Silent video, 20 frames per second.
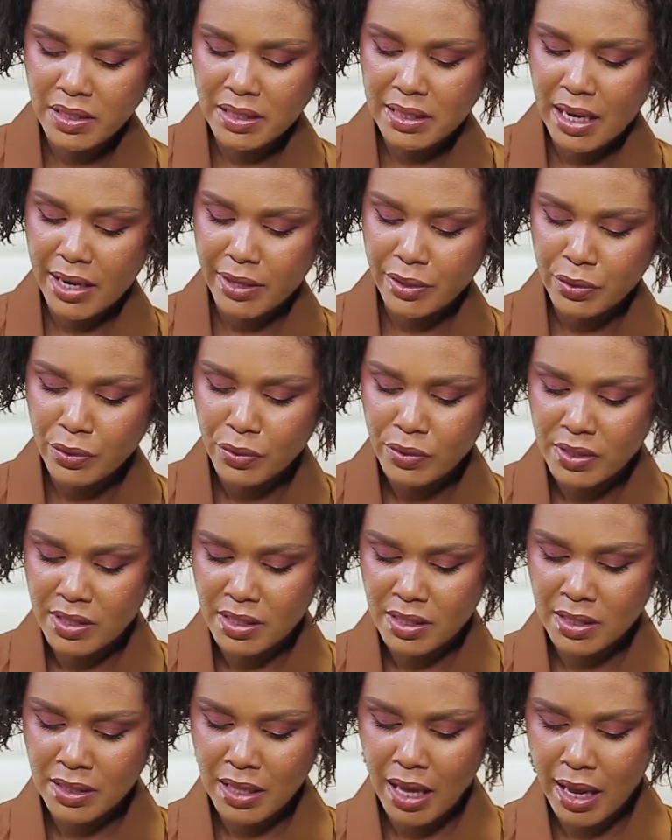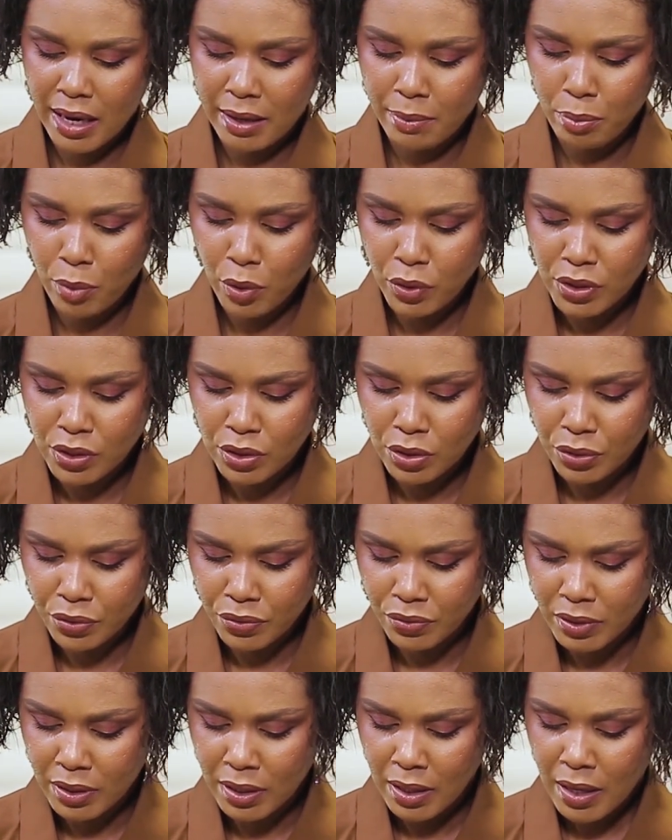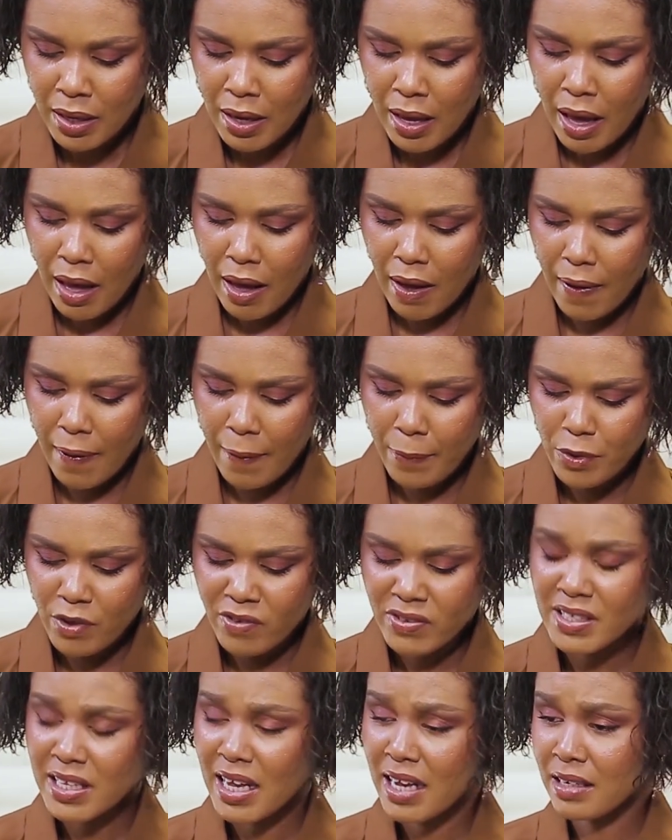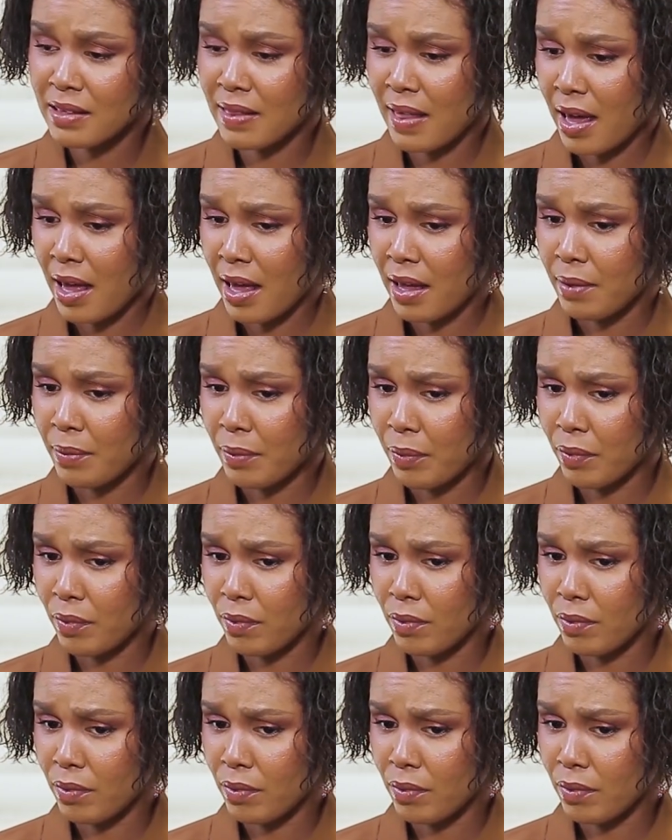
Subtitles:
the diagnosis and monitoring. You said that